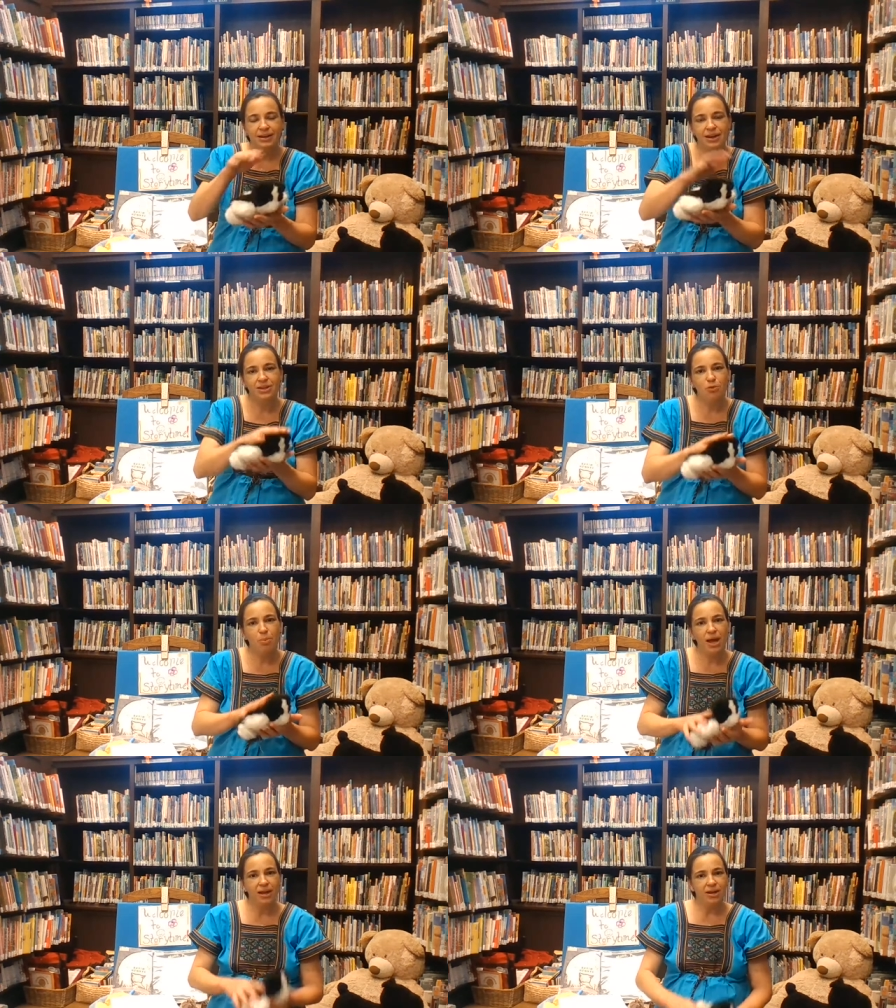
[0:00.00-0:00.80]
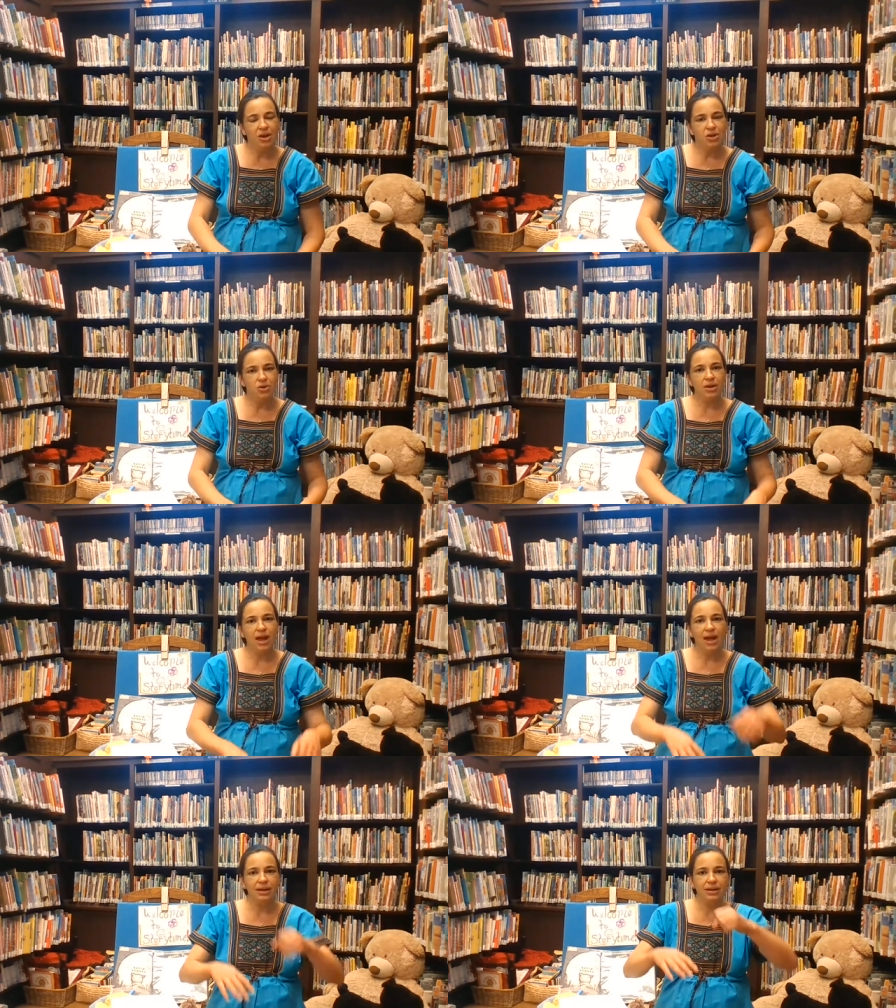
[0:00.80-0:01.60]
Can you pet your
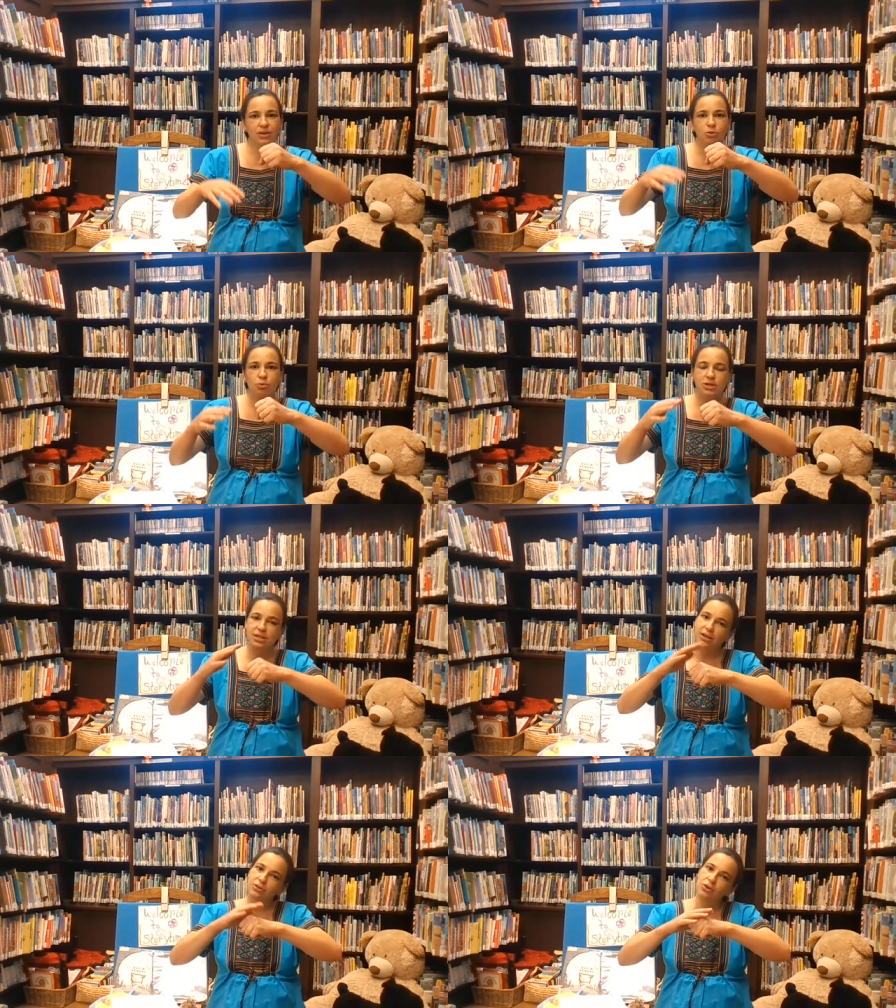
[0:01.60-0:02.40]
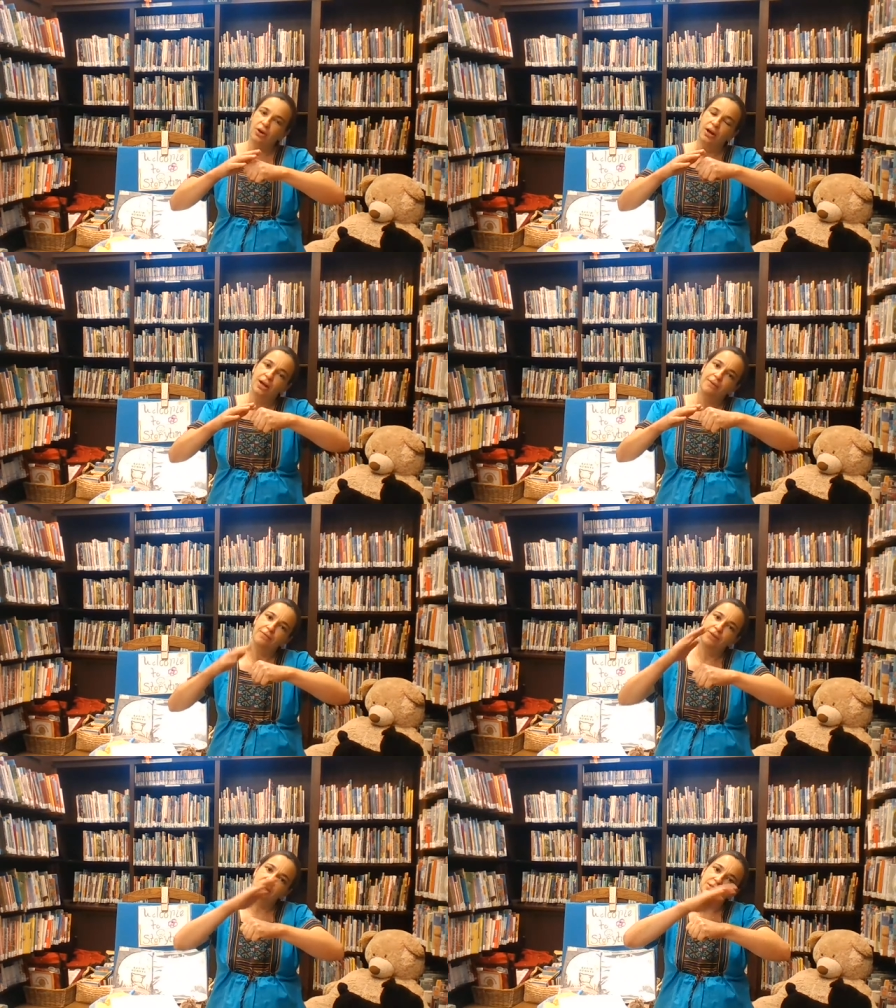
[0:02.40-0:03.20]
cat? Can you pretend your
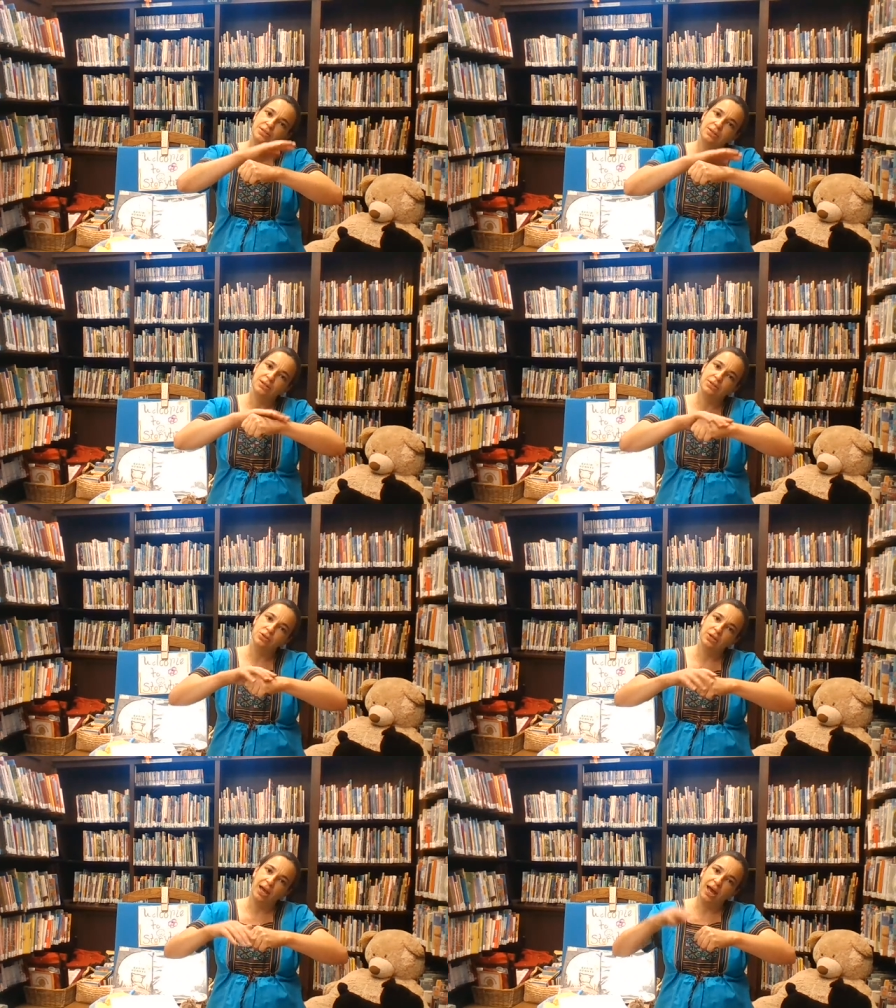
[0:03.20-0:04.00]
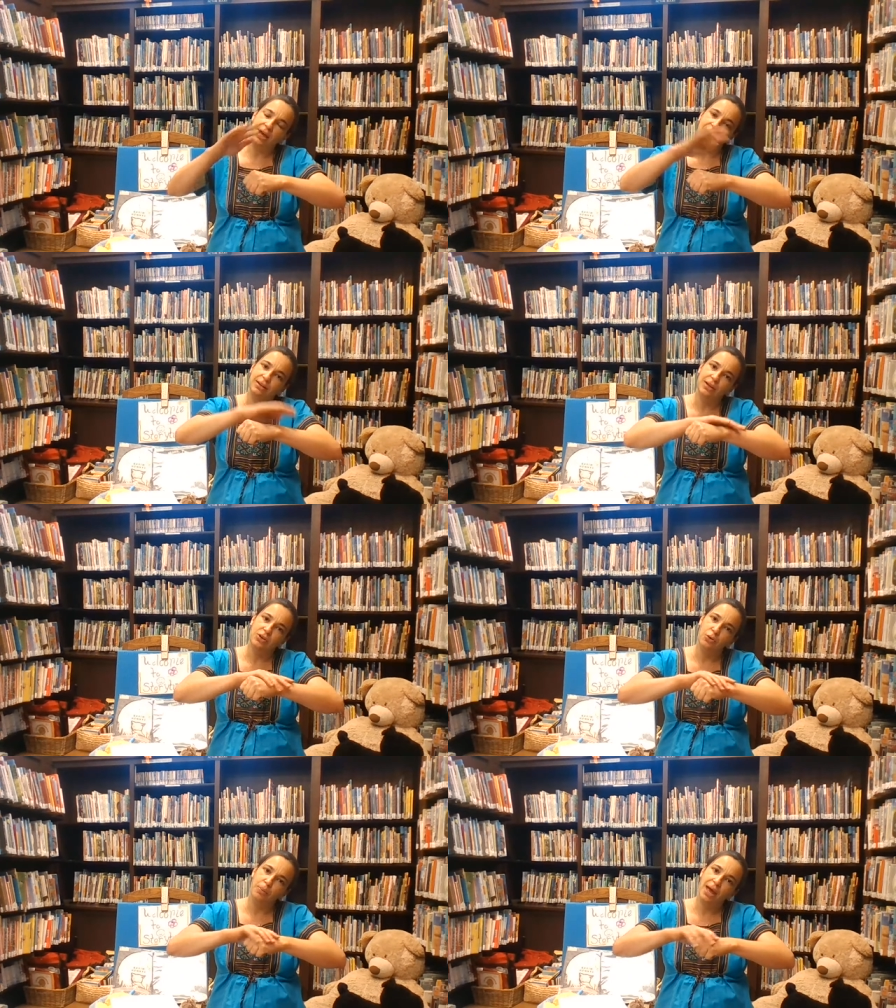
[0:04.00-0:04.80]
fist is your cat and
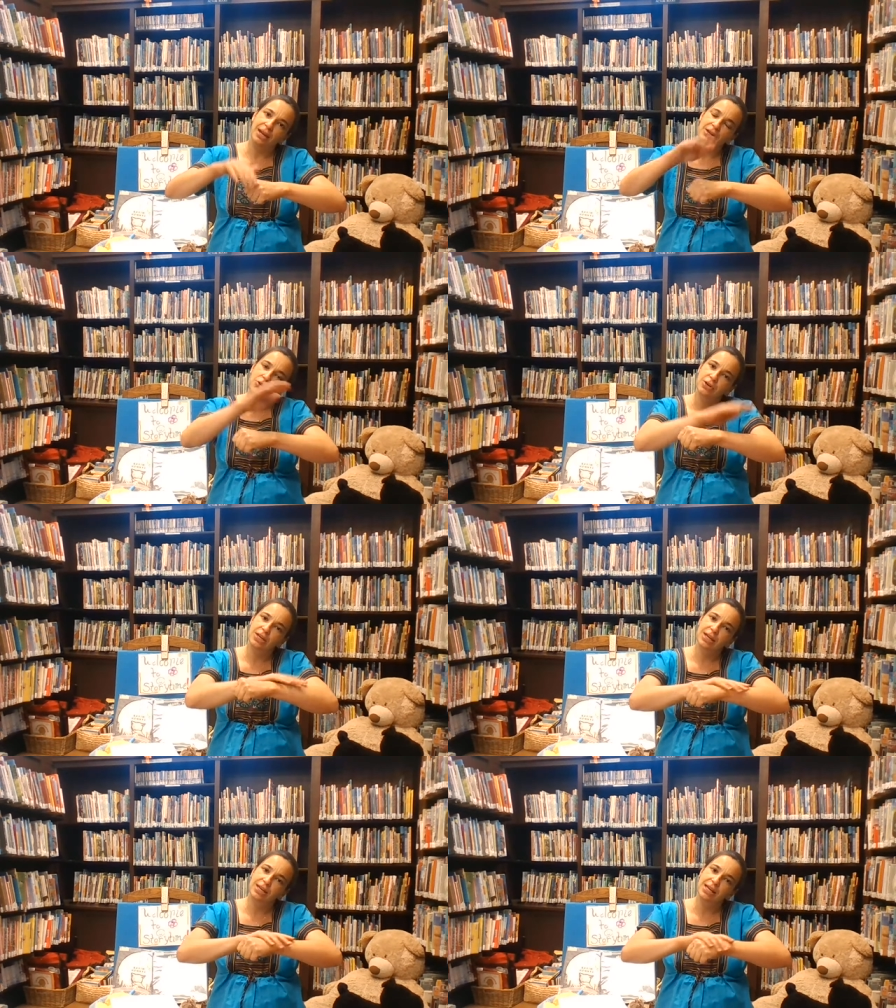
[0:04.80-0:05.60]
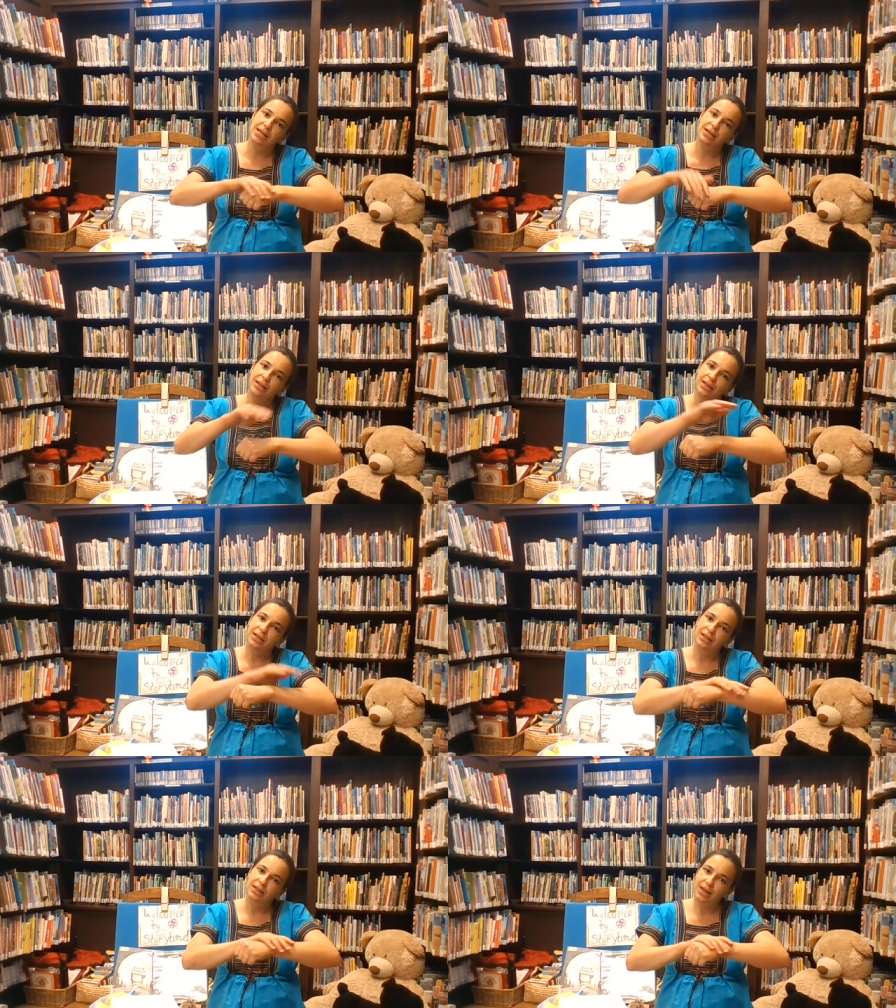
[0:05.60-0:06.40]
you're petting your kitty?
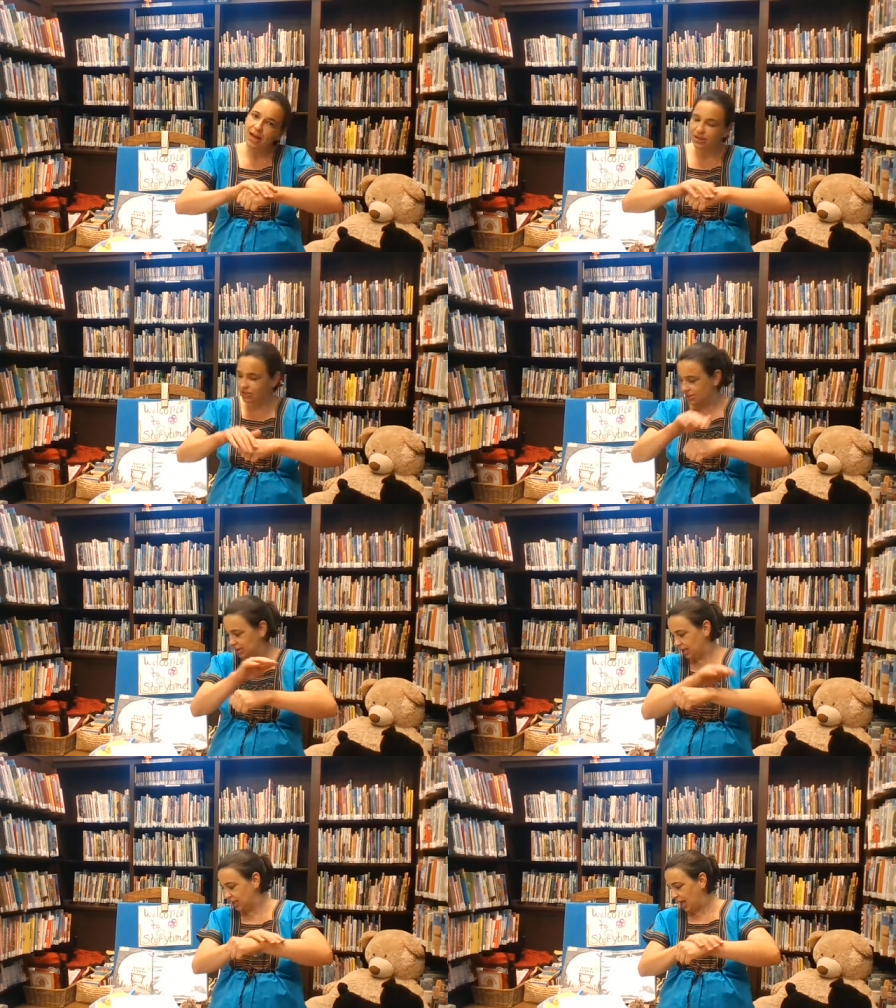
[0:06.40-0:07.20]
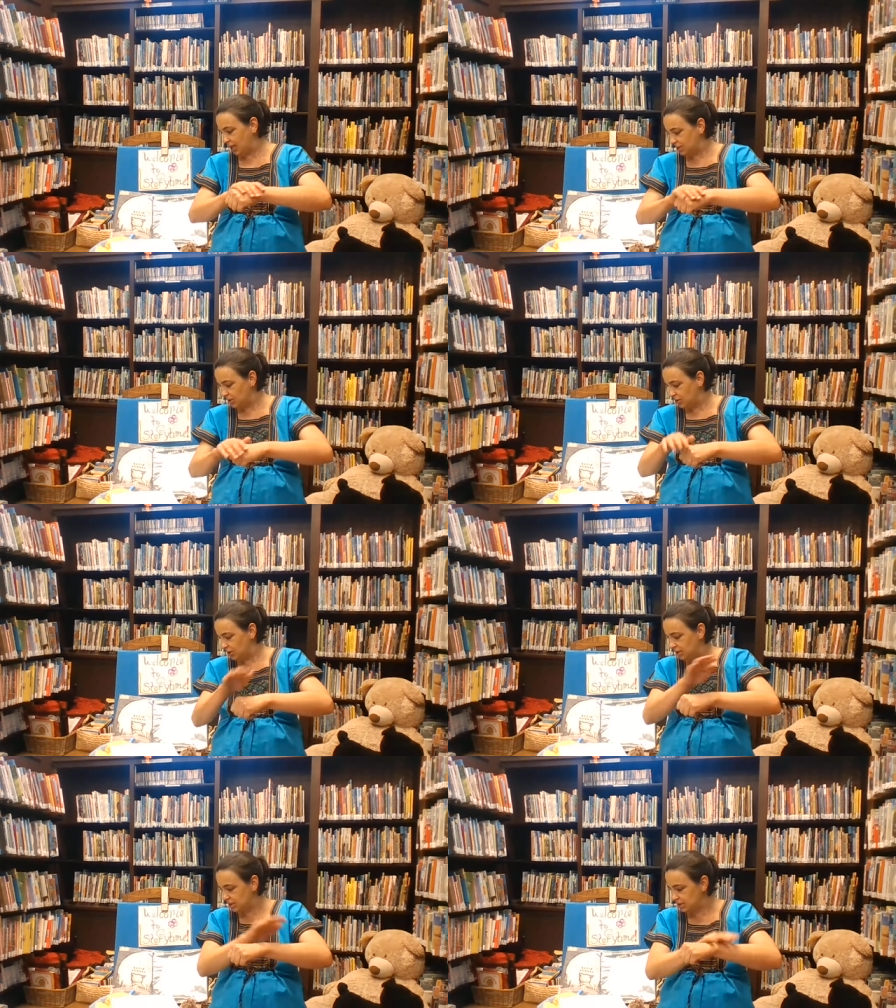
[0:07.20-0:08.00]
Yeah, just like that. So you
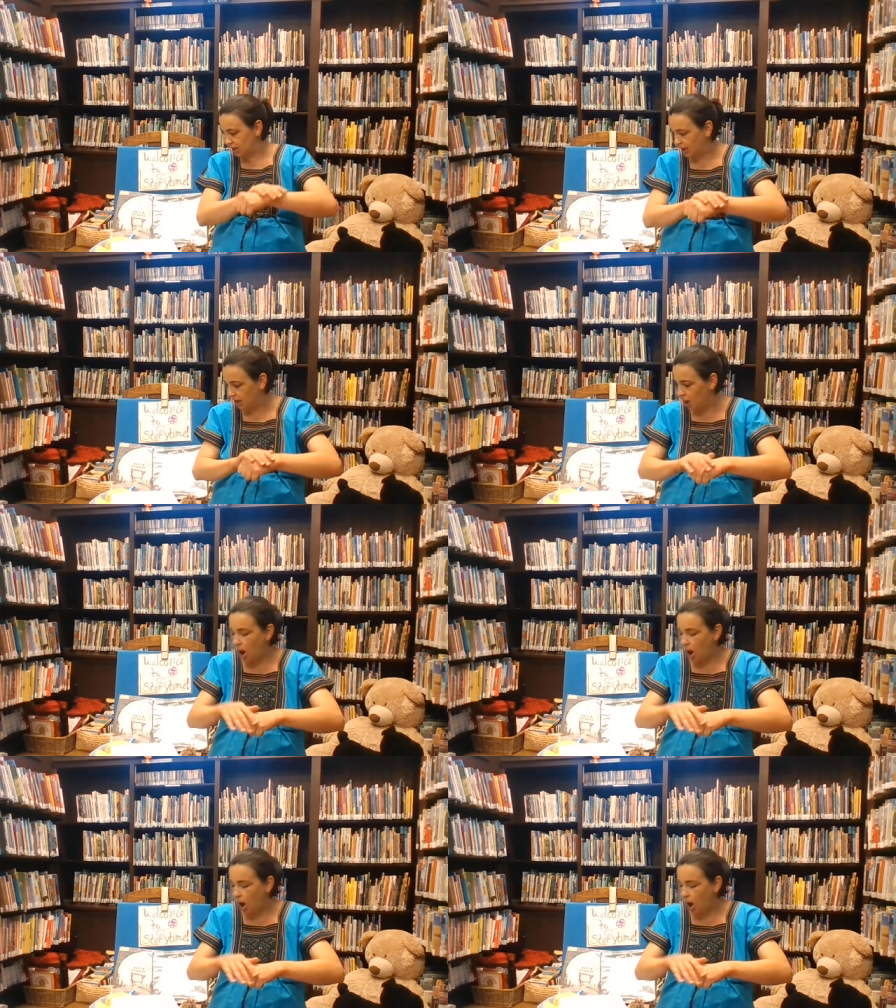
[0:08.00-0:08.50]
can say,